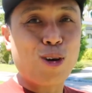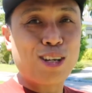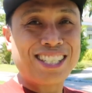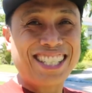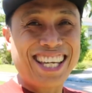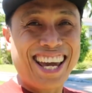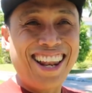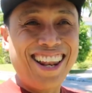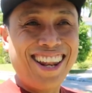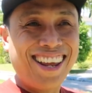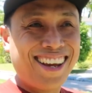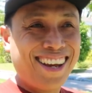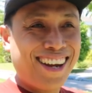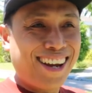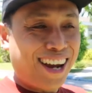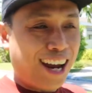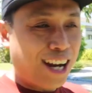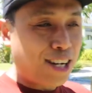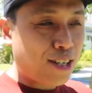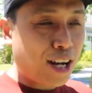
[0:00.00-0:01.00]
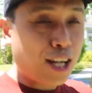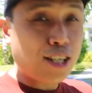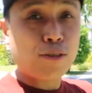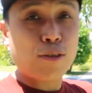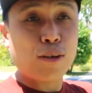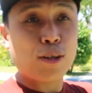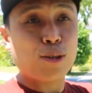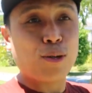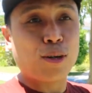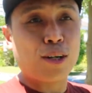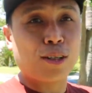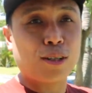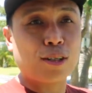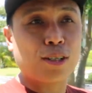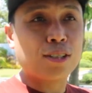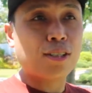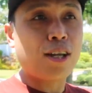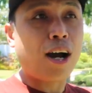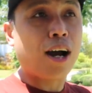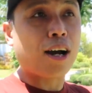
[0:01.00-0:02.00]
sell and transfer it to another
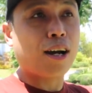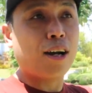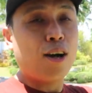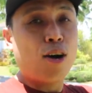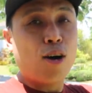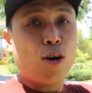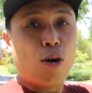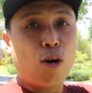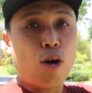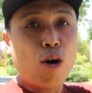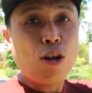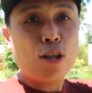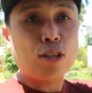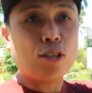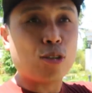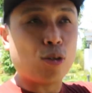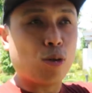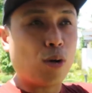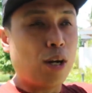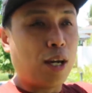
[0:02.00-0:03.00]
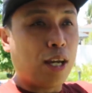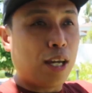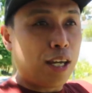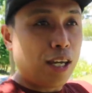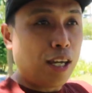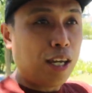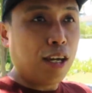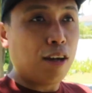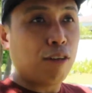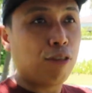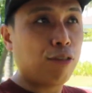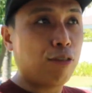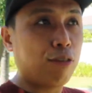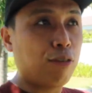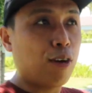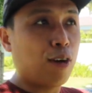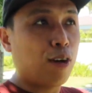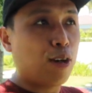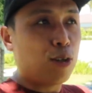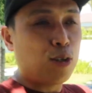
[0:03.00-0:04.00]
stock. Also, if
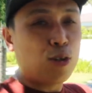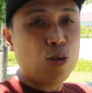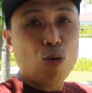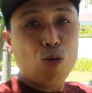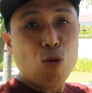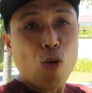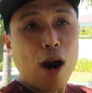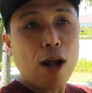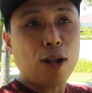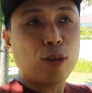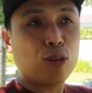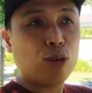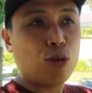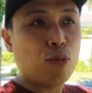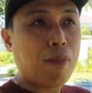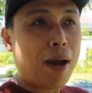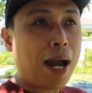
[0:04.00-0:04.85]
you want to